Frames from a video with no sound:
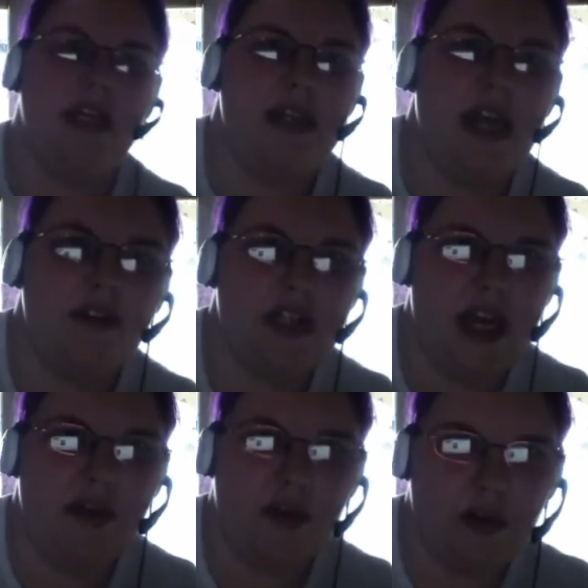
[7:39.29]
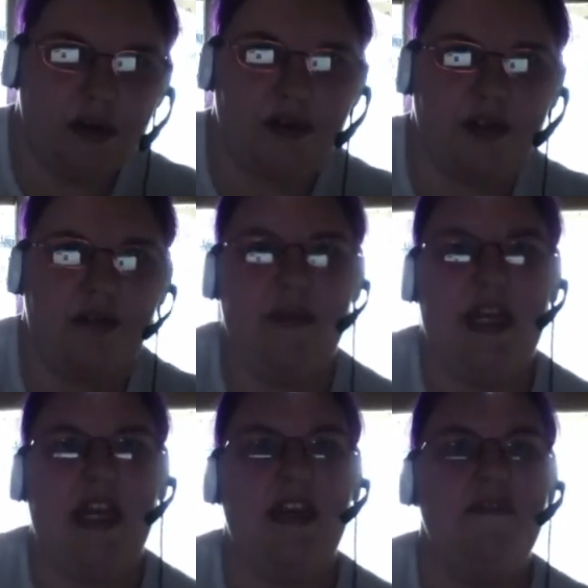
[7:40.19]
as the House Agricultural
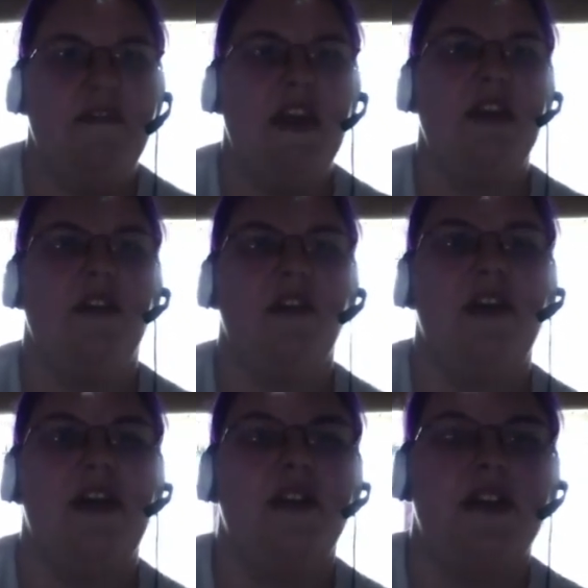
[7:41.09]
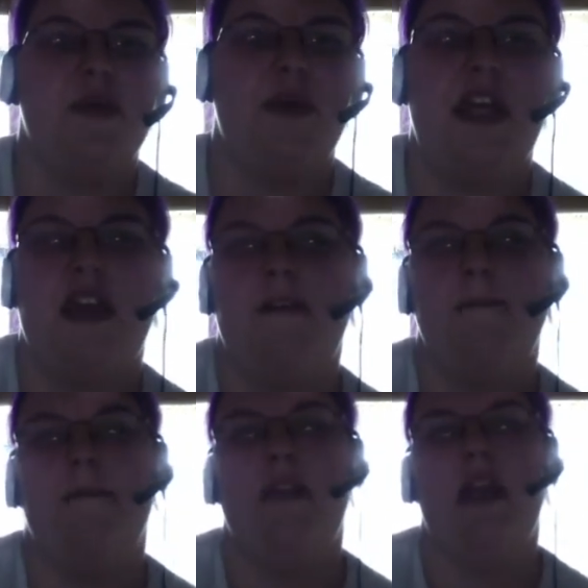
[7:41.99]
Committee convened earlier this week
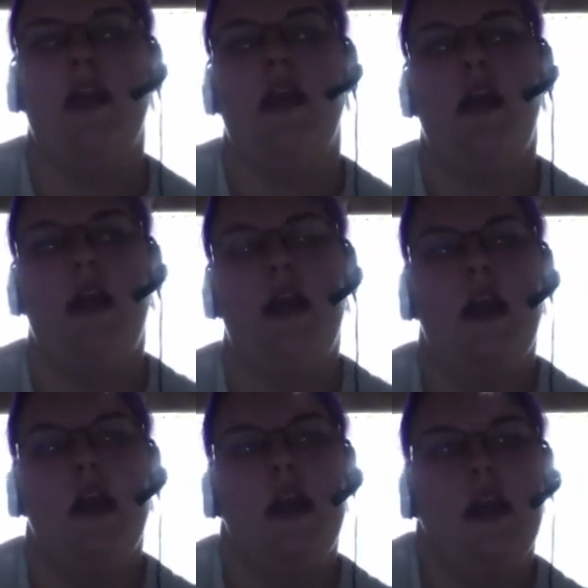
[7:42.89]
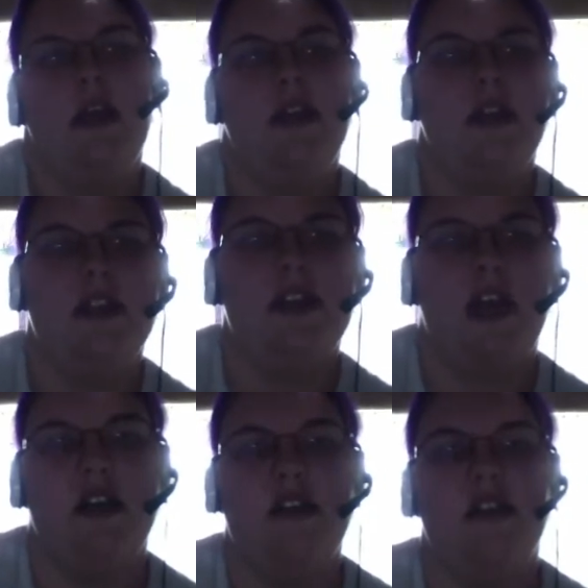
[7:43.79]
to
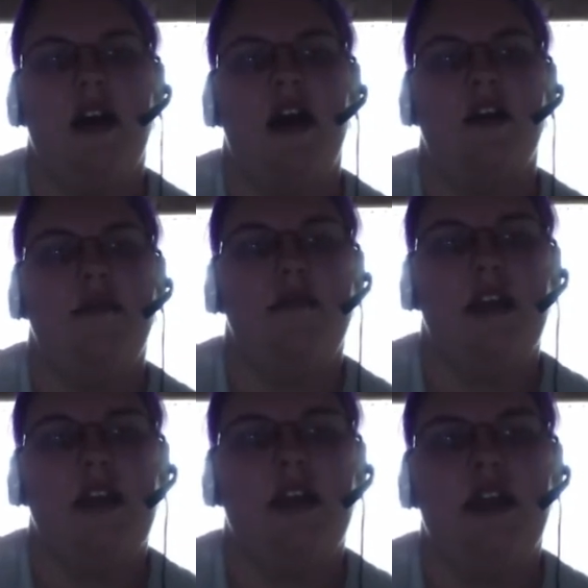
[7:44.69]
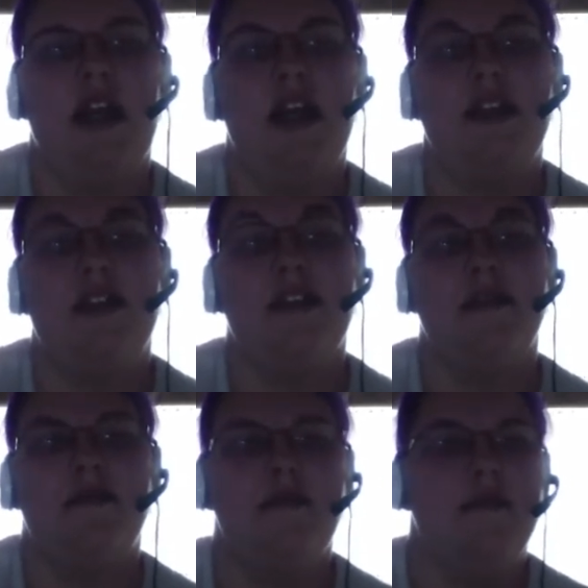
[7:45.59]
discuss uh, cuts
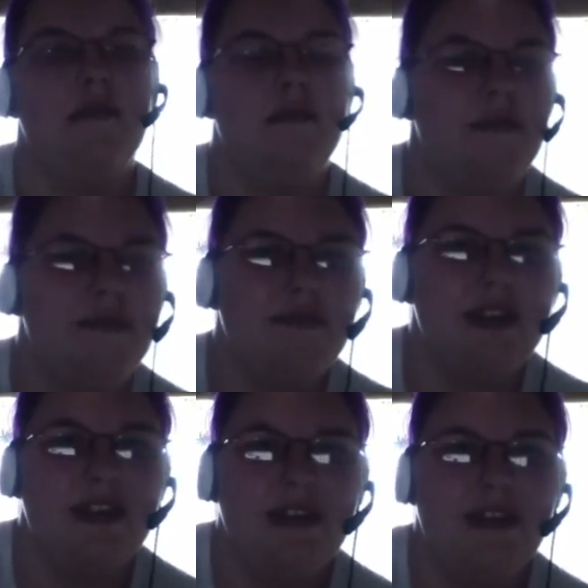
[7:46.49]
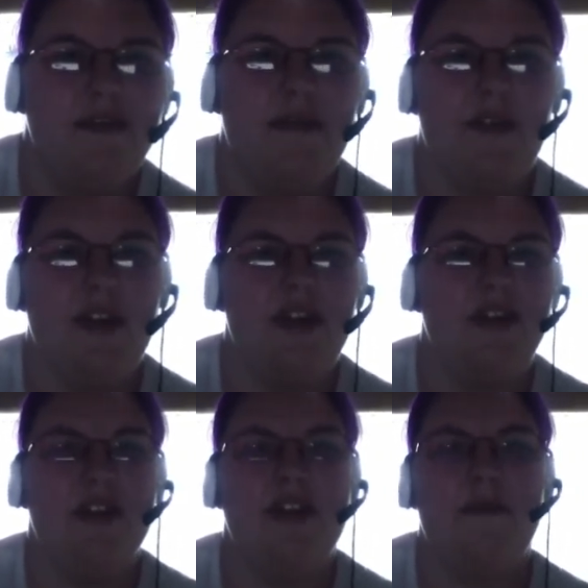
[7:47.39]

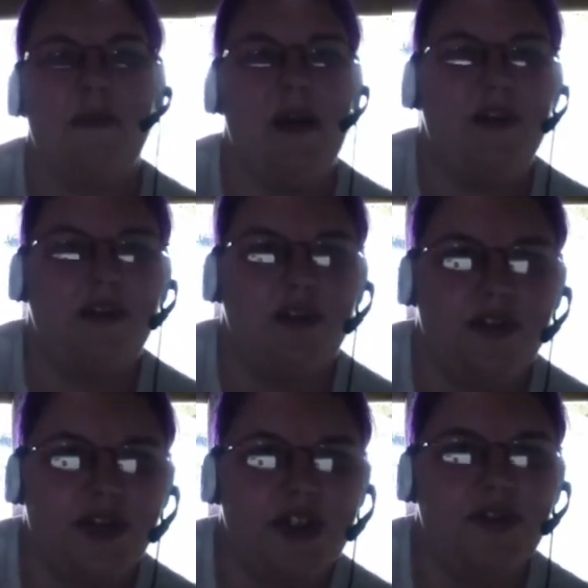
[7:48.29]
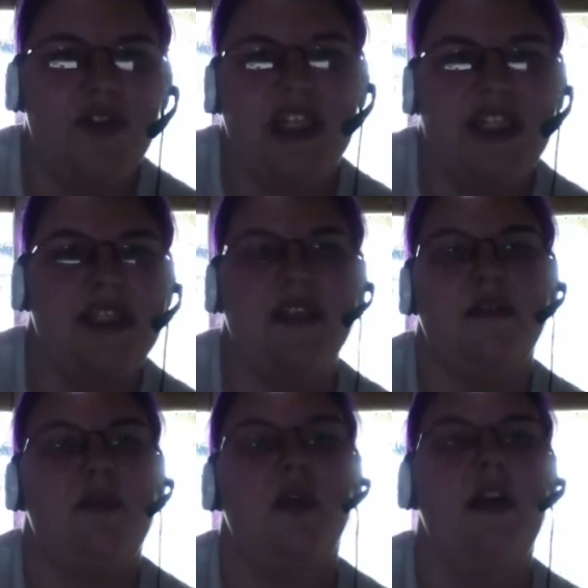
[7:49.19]
for the Supplemental Nutritional
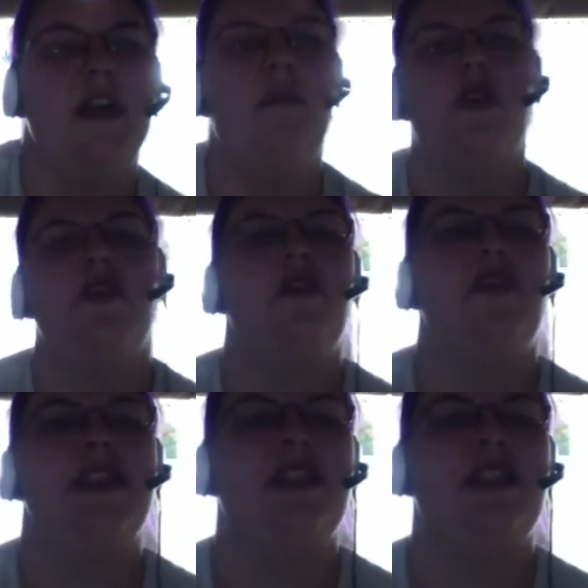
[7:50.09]
Assistance Program, also known as